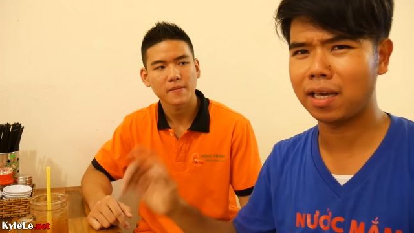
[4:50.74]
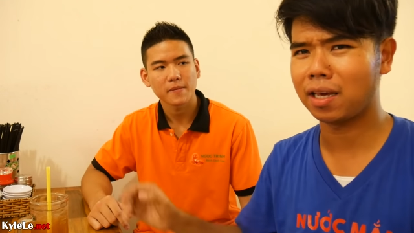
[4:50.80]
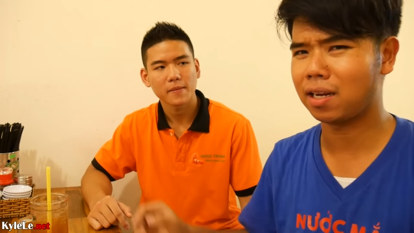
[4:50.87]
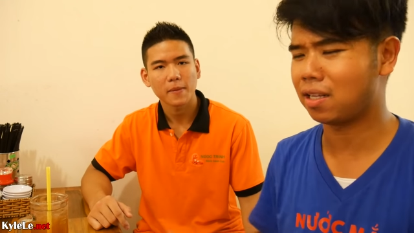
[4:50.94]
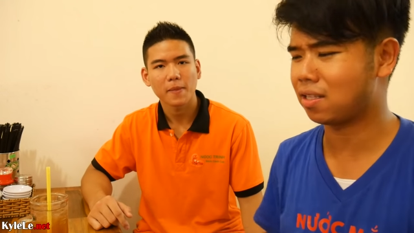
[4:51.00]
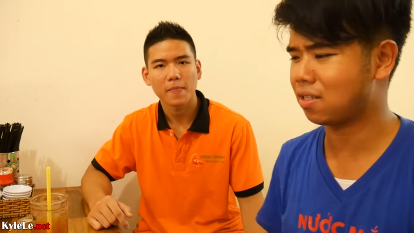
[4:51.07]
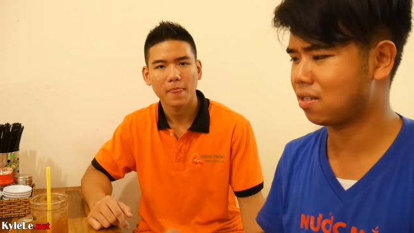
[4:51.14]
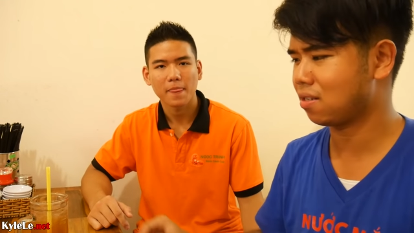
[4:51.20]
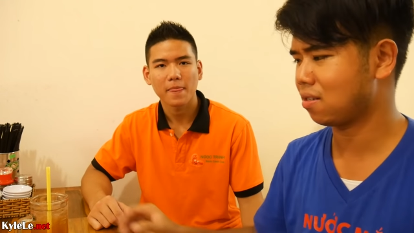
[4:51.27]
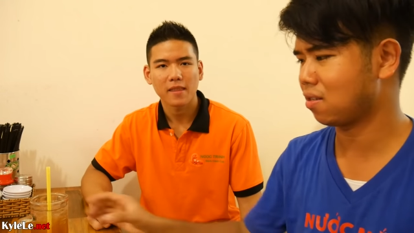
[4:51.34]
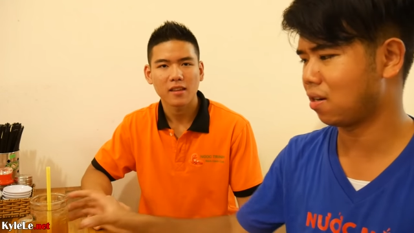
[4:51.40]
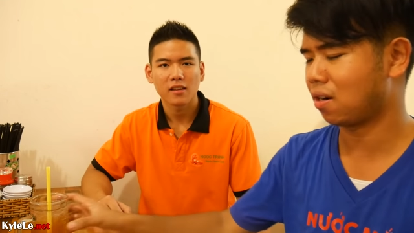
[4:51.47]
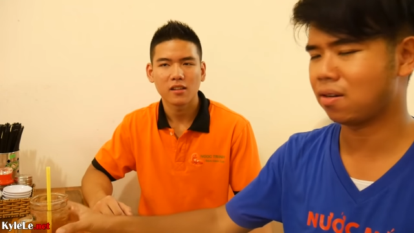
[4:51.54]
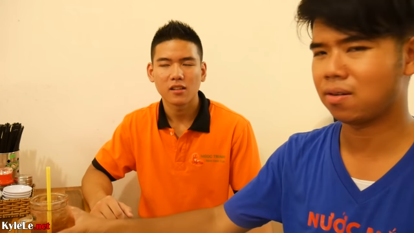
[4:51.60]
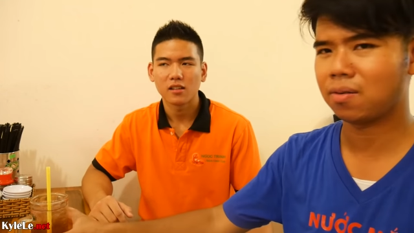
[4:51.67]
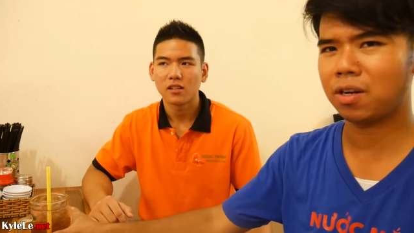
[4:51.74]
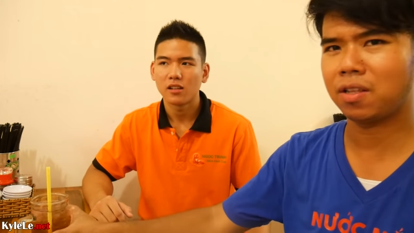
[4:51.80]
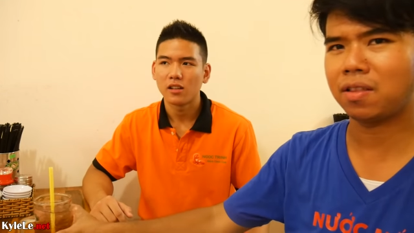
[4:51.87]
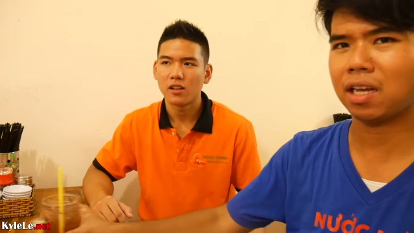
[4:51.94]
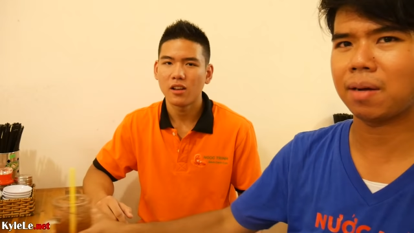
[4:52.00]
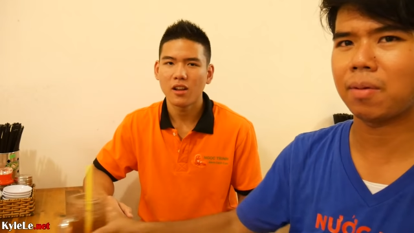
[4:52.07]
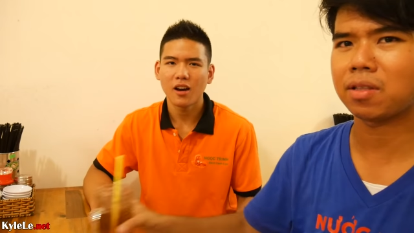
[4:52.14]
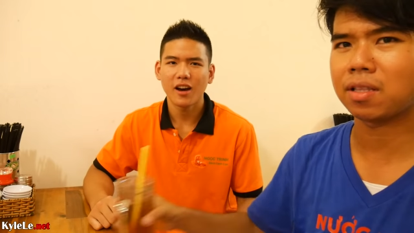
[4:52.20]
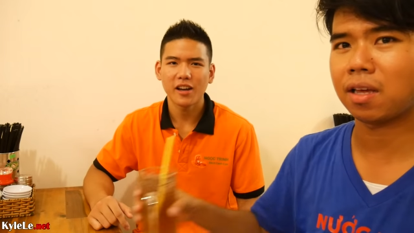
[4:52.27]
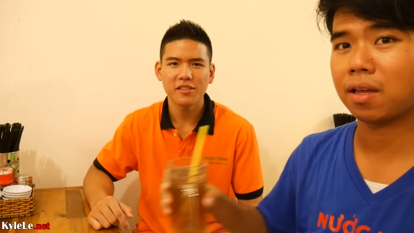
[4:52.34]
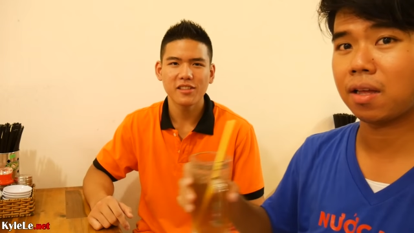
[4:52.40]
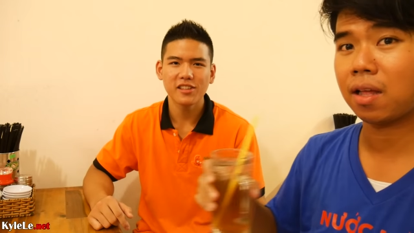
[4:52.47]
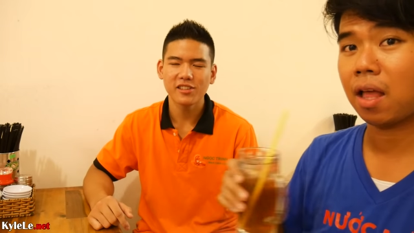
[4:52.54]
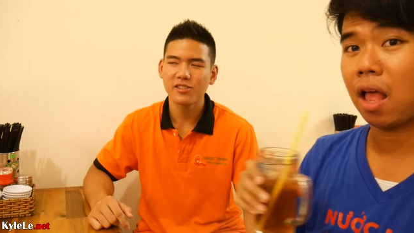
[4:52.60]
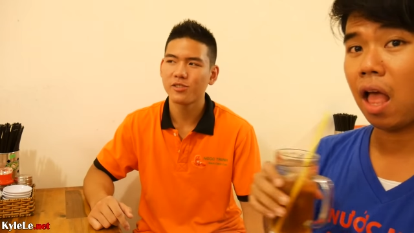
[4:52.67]
Speaker 1: and it's, you know, what do you think about that? I
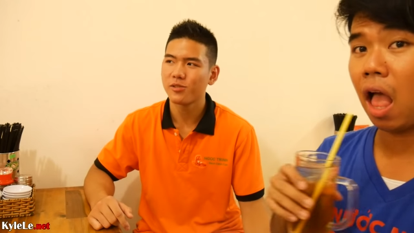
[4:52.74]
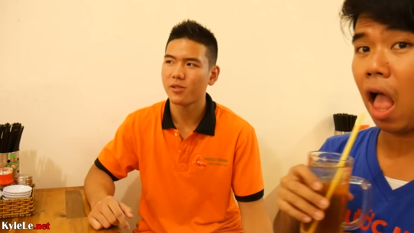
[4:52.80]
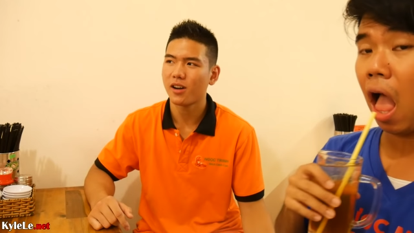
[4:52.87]
think you,